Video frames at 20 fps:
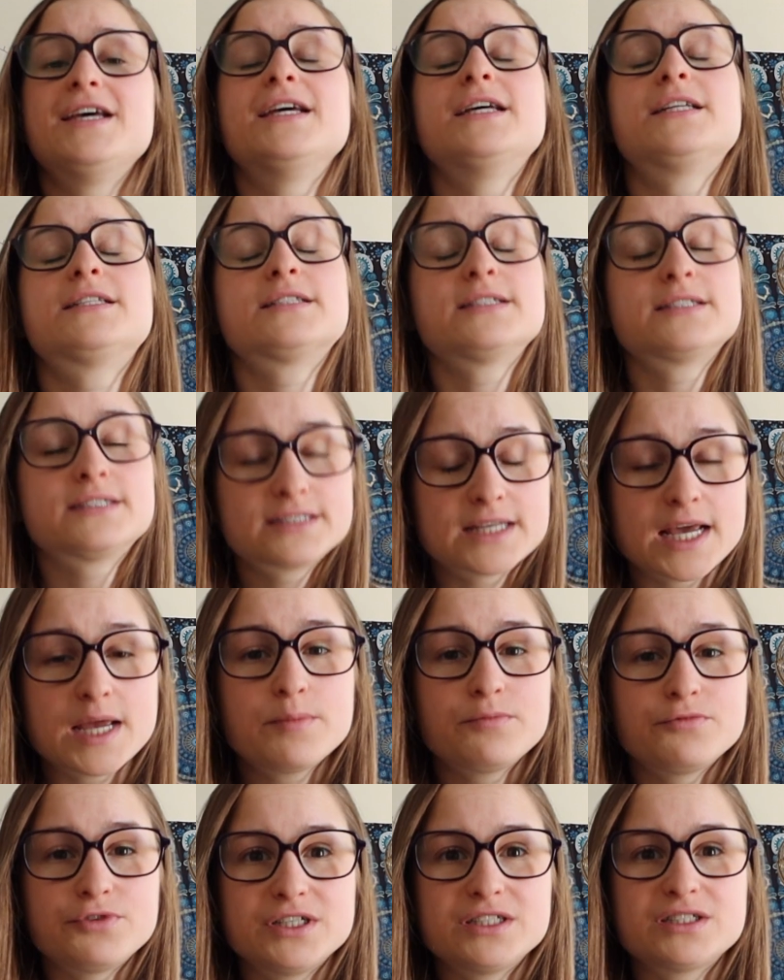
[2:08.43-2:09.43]
It's the
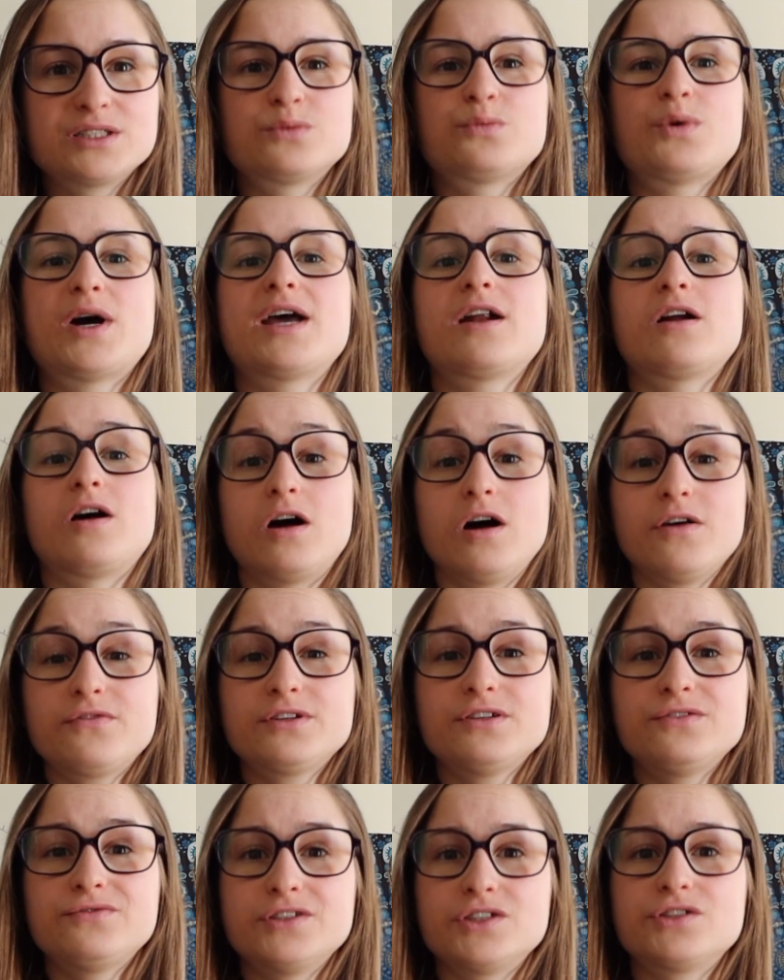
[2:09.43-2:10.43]
same reason why it
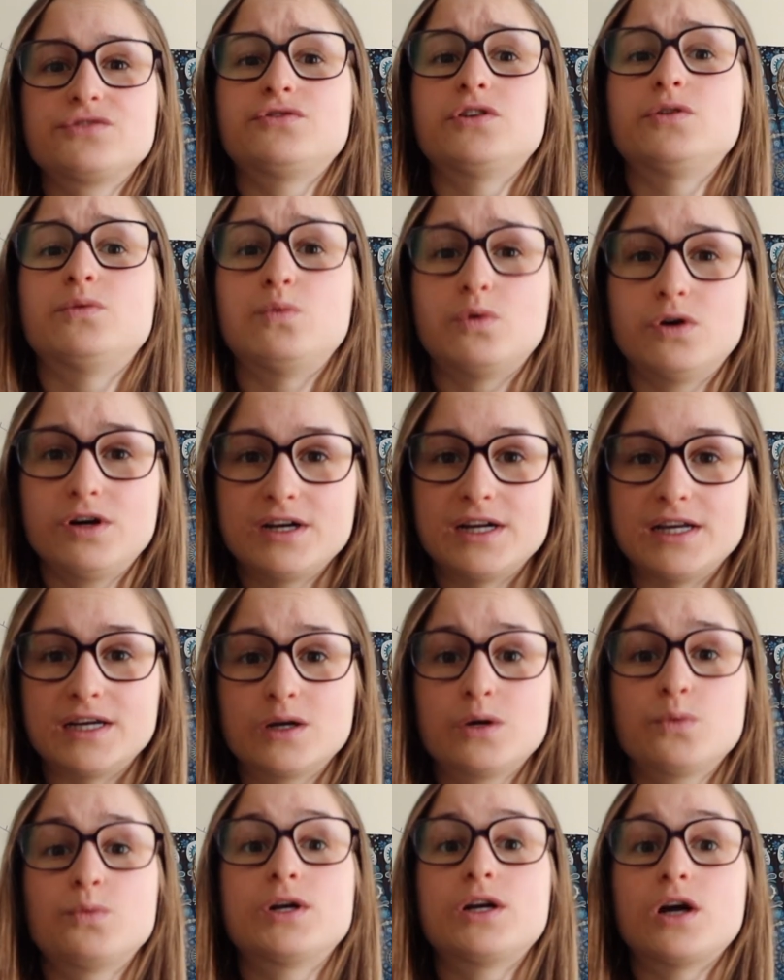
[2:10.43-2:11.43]
often feels
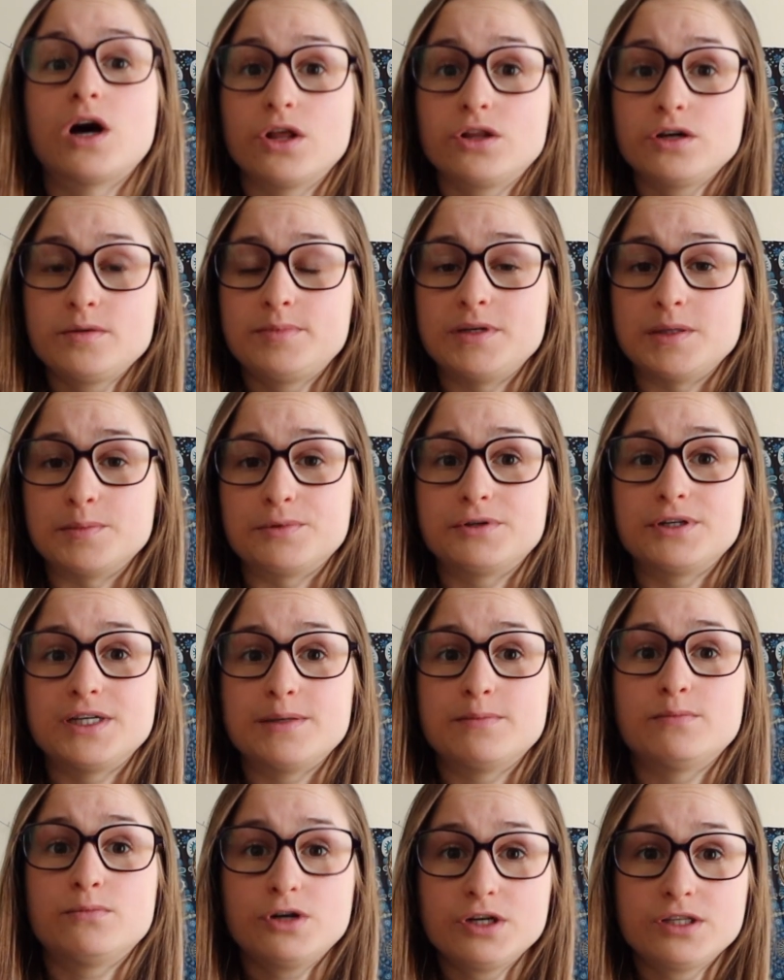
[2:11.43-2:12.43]
rewarding when other people
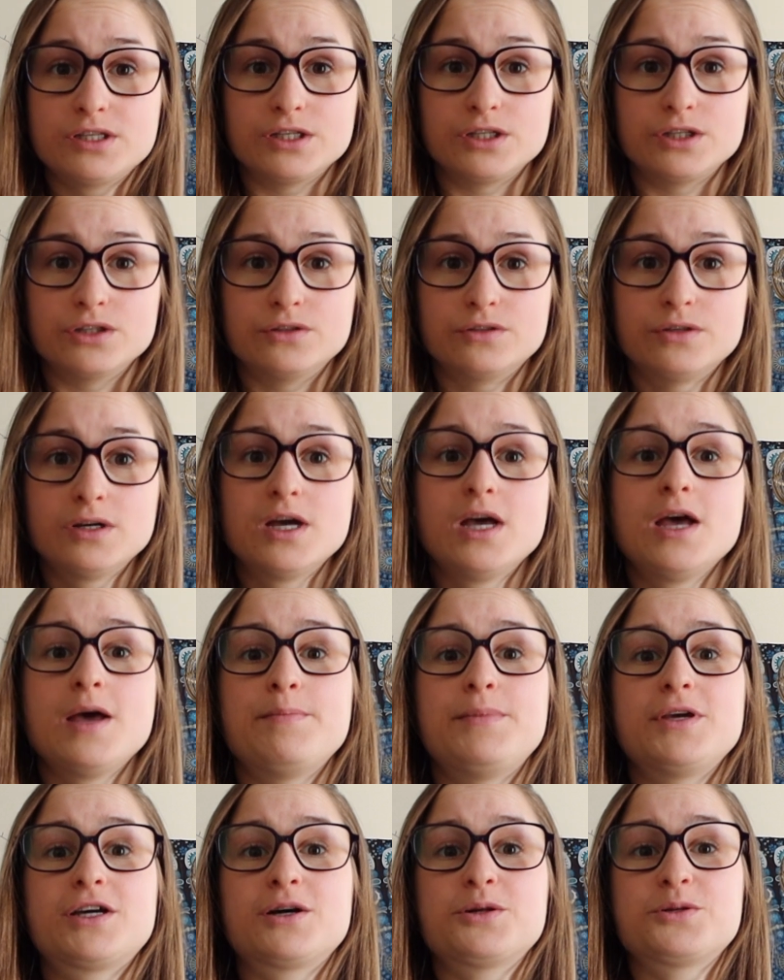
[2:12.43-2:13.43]
eat more than you,
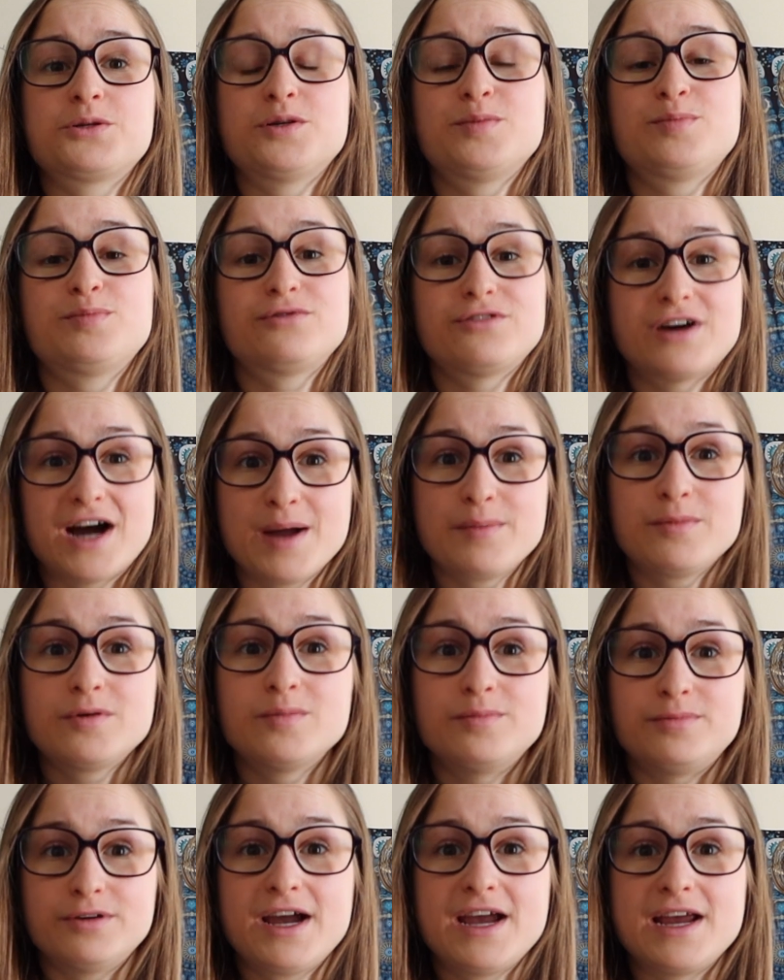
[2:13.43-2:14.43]
because your
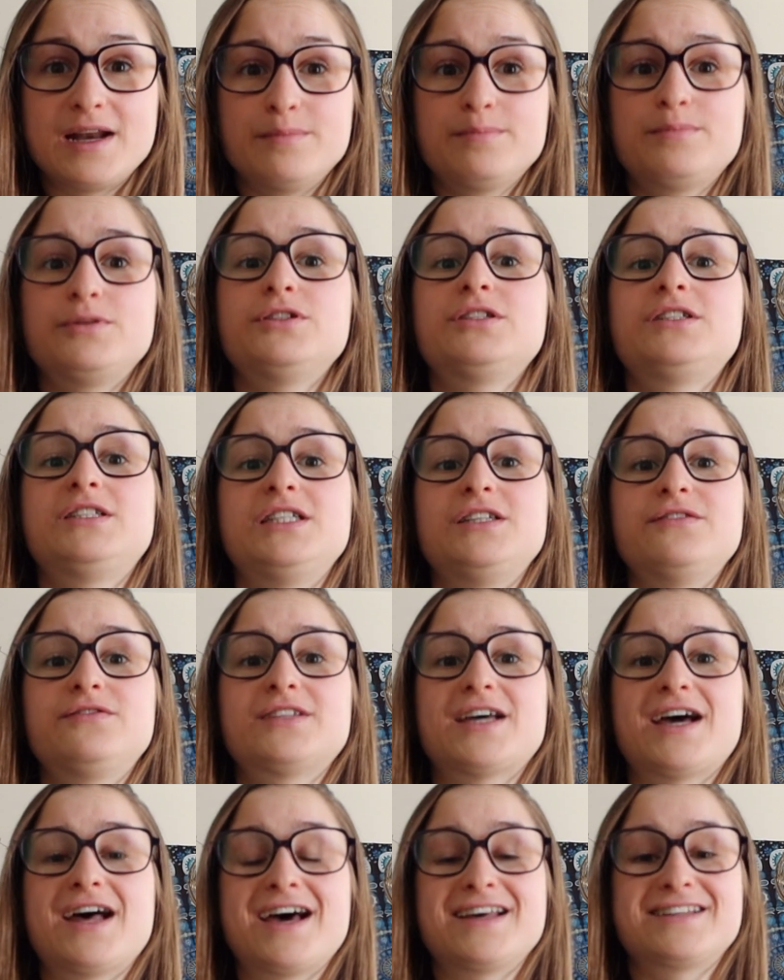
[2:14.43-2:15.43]
primal brain
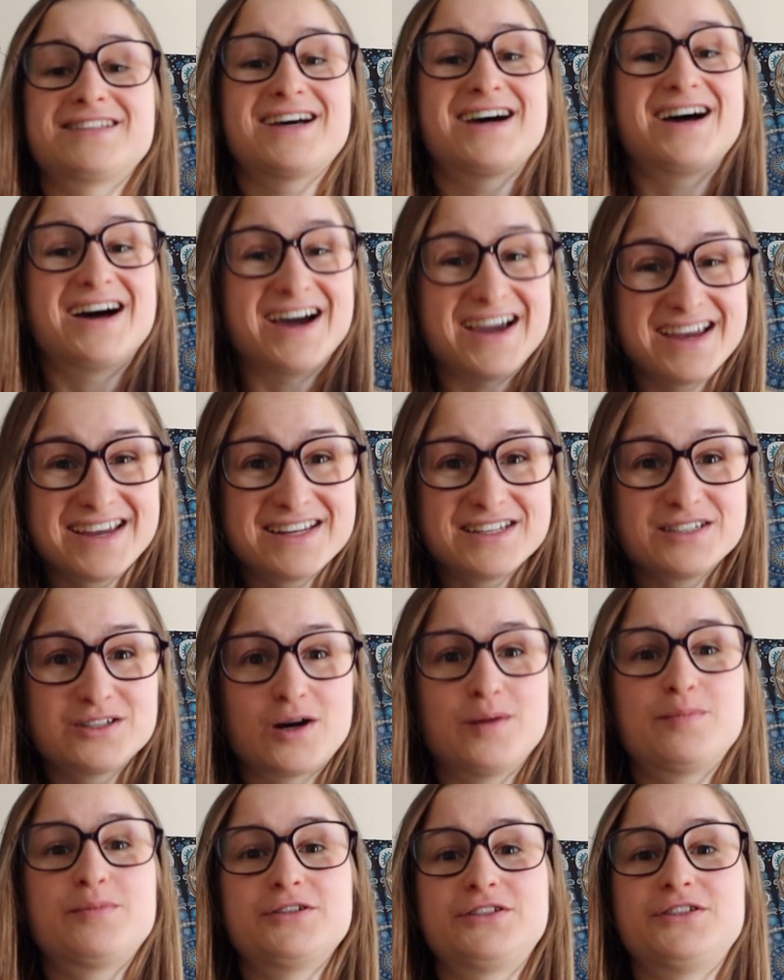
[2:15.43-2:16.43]
perceives that as a heightened
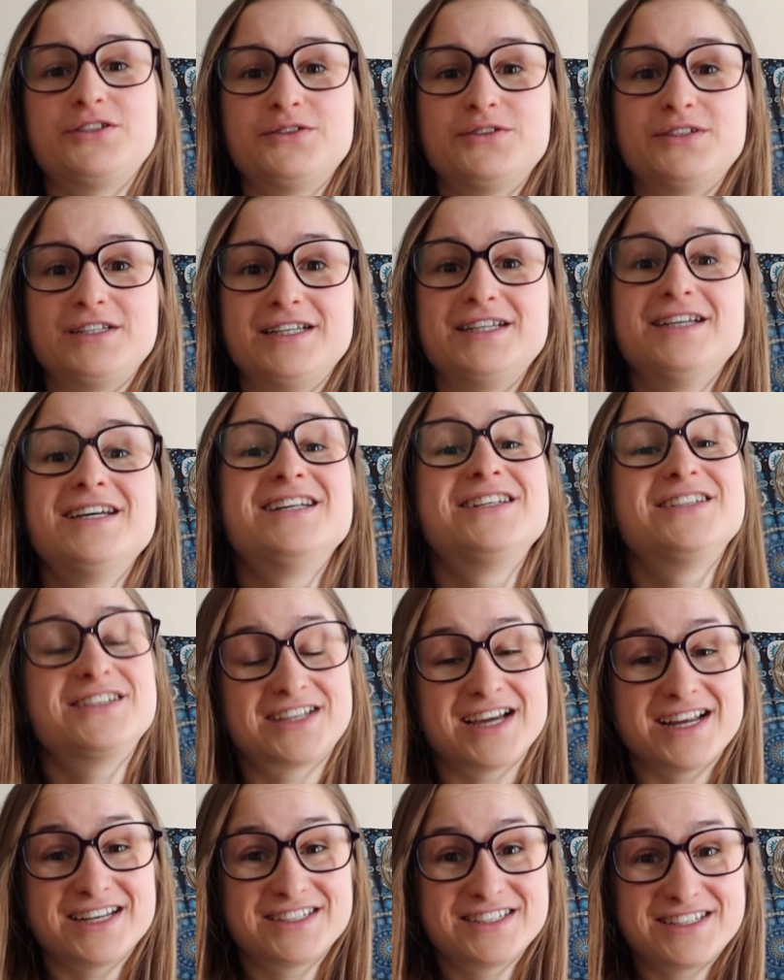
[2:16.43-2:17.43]
opportunity
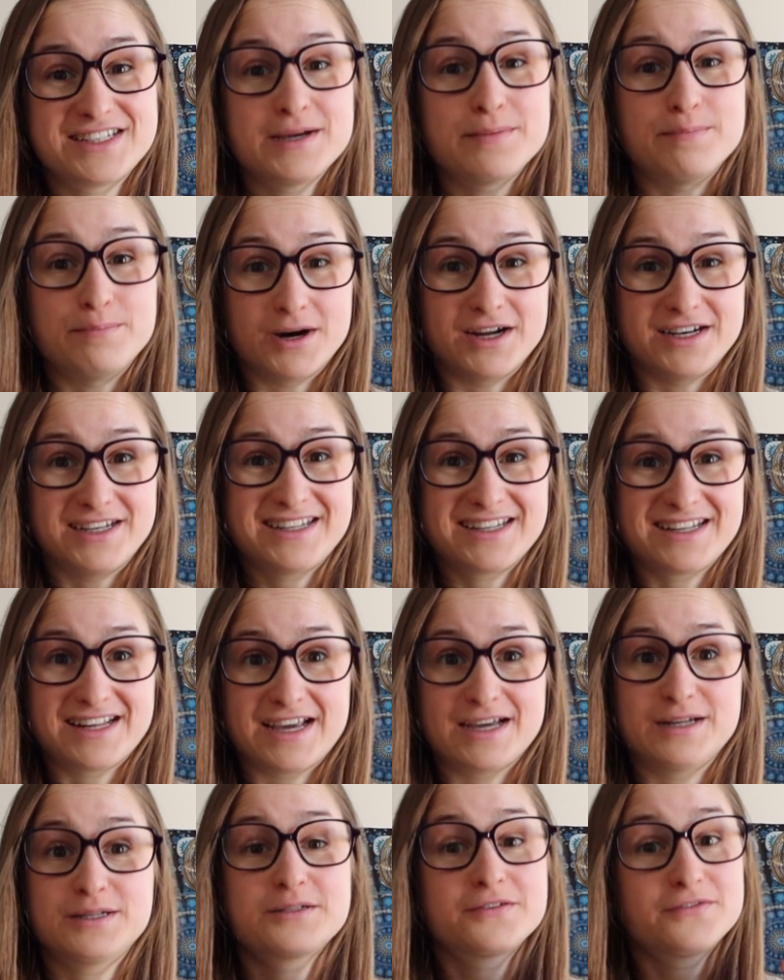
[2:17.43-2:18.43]
to get to the abundant
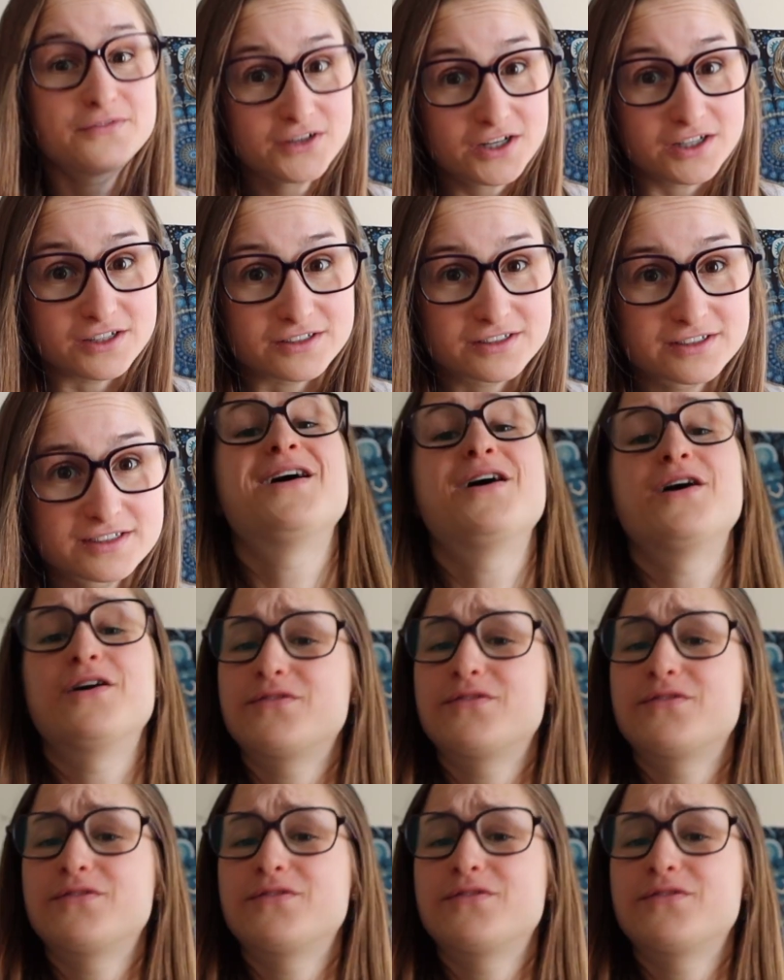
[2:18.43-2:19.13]
lands first.